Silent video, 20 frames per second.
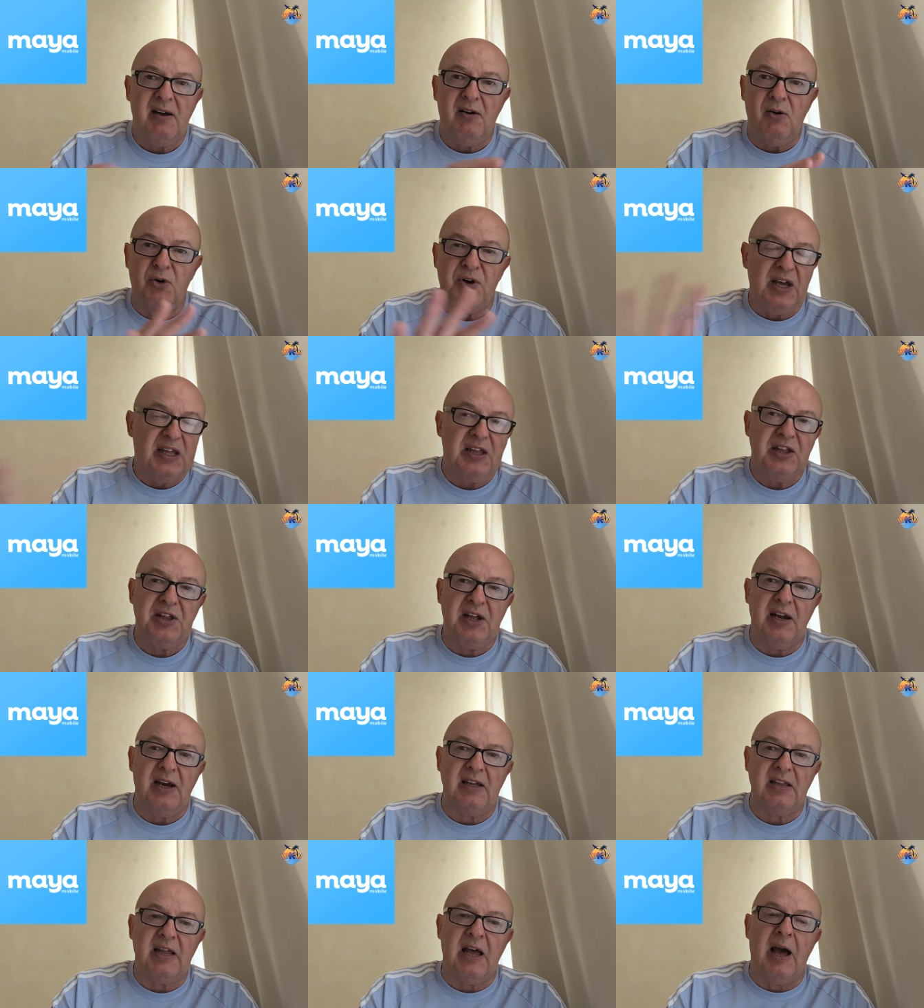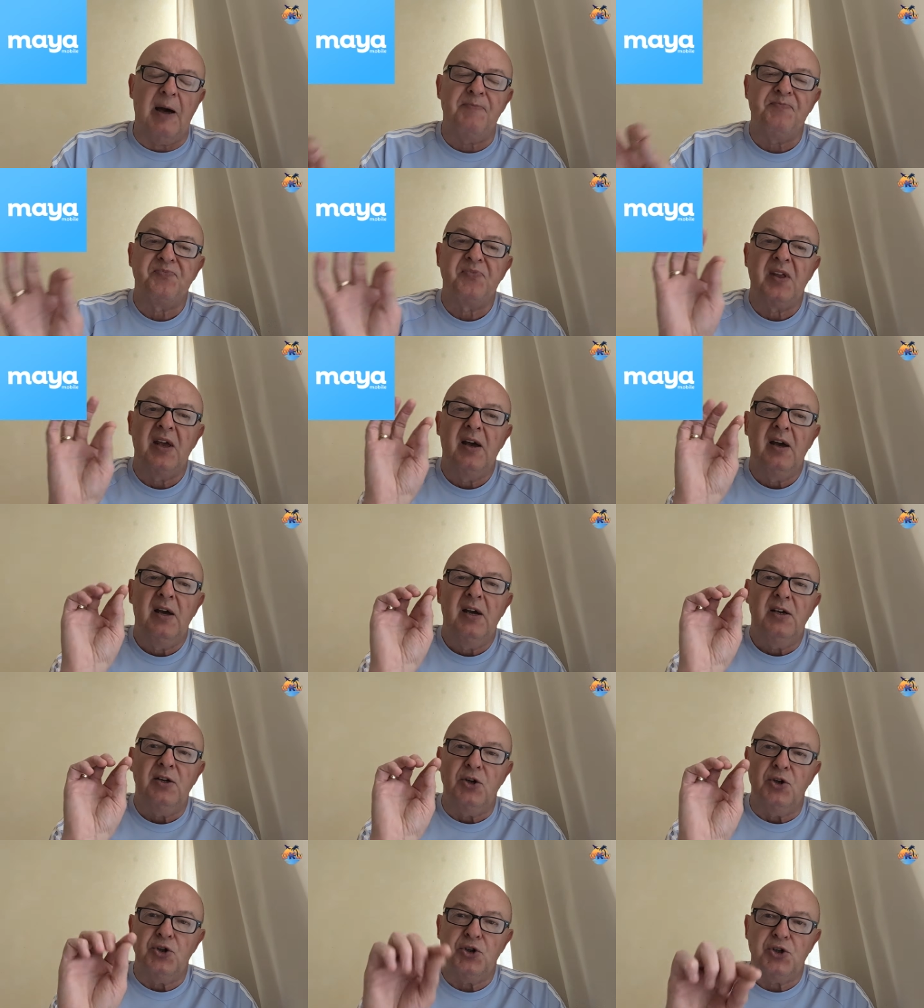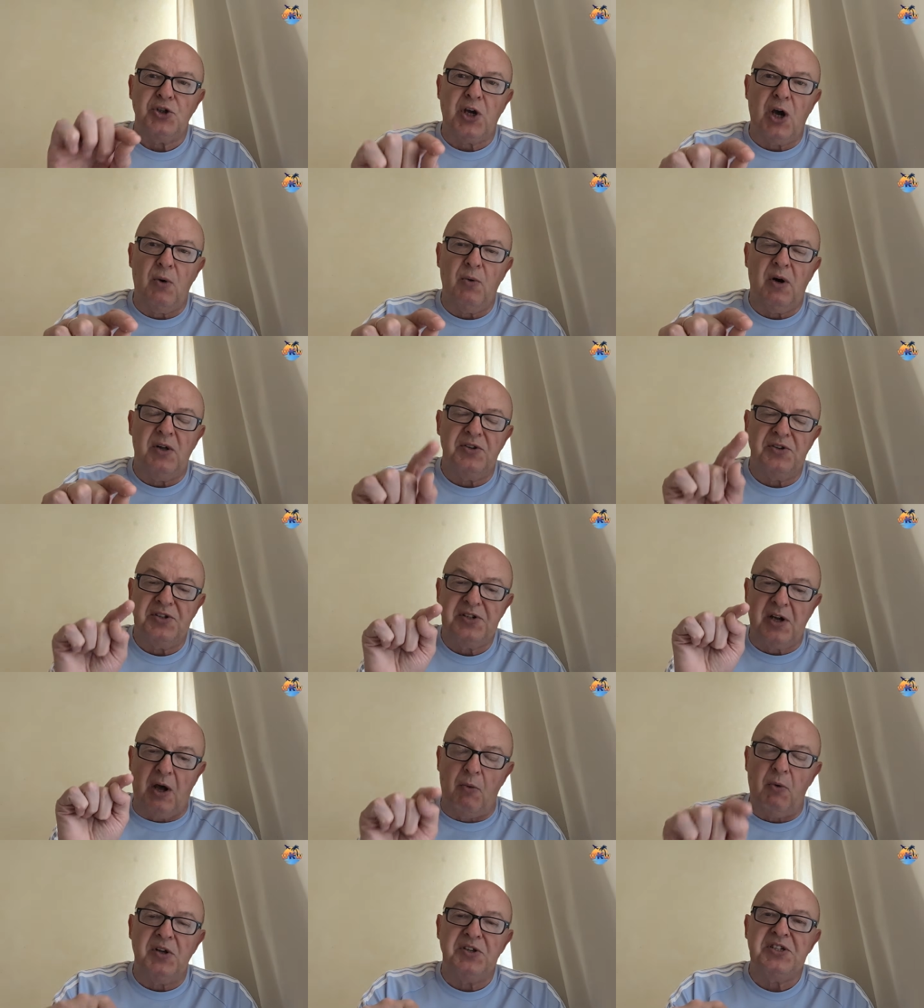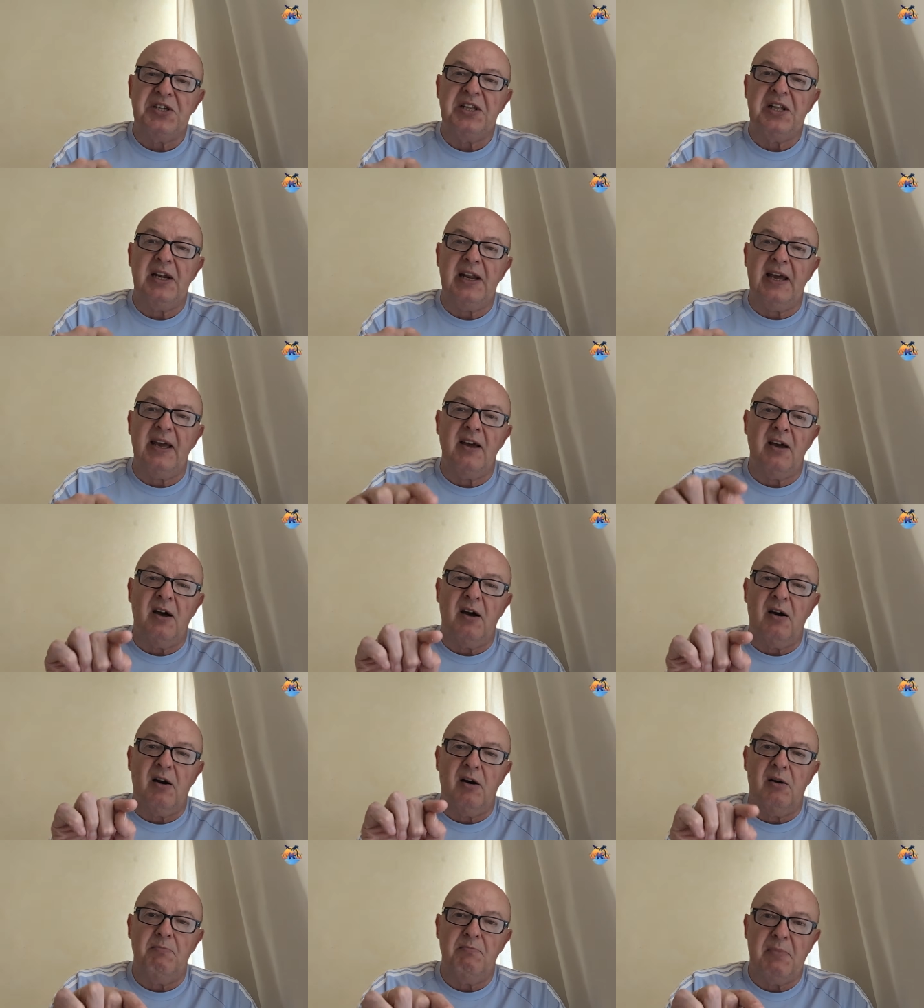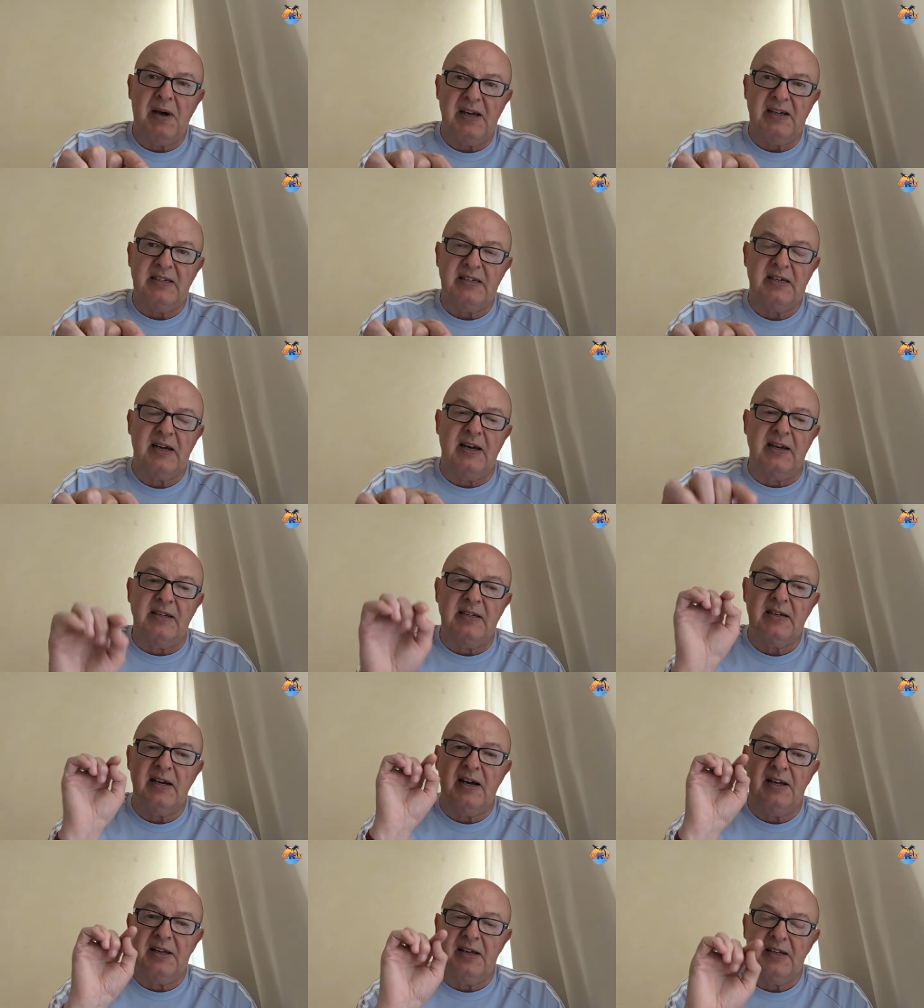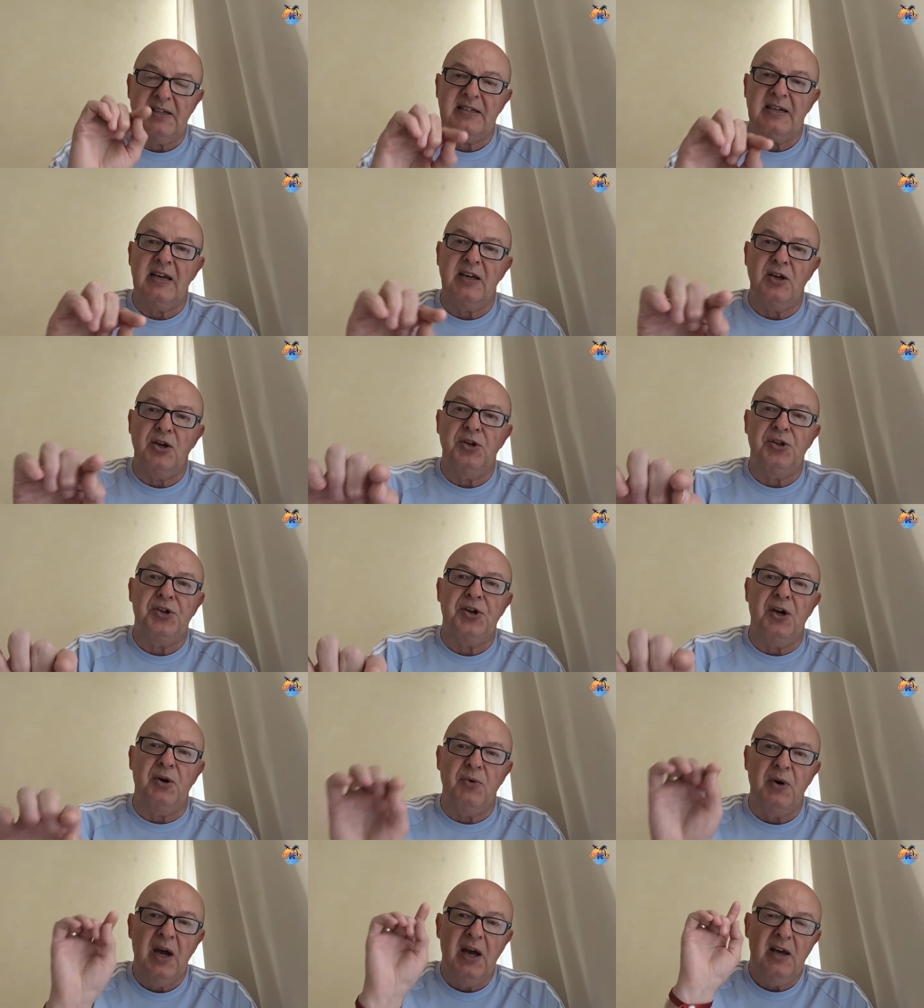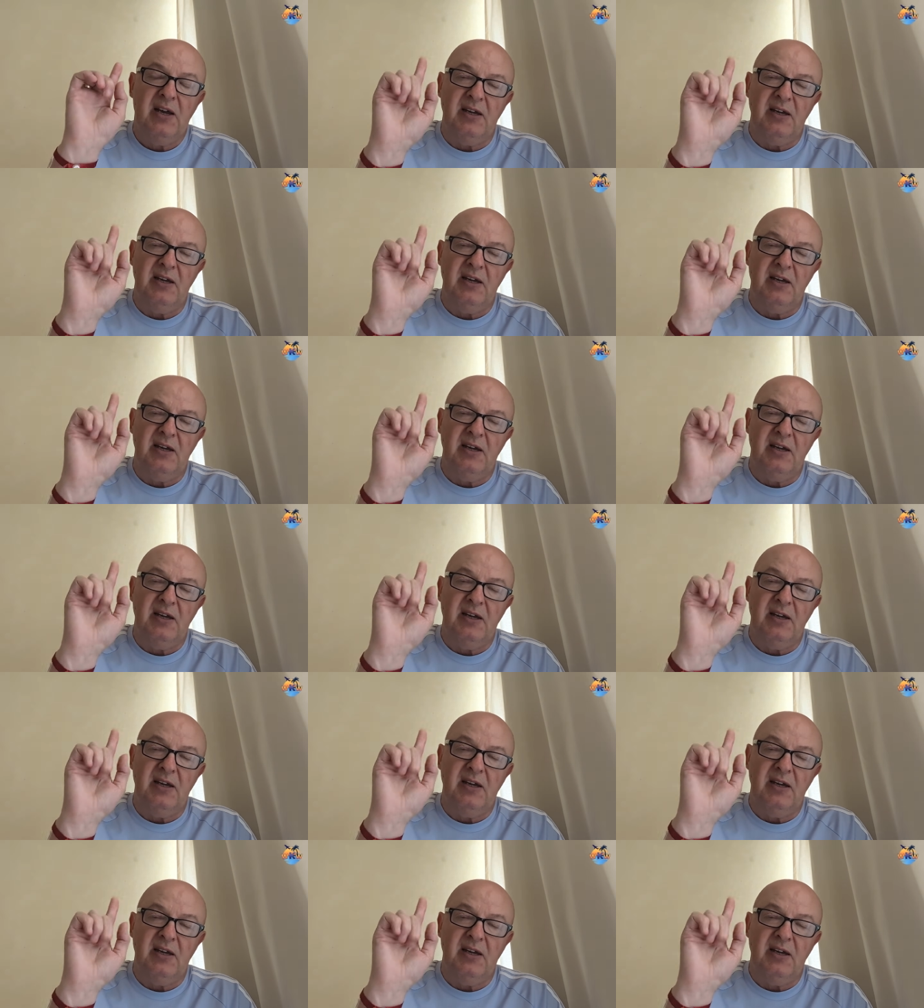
or anything like that. You just go onto the link on my site and it'll take you through.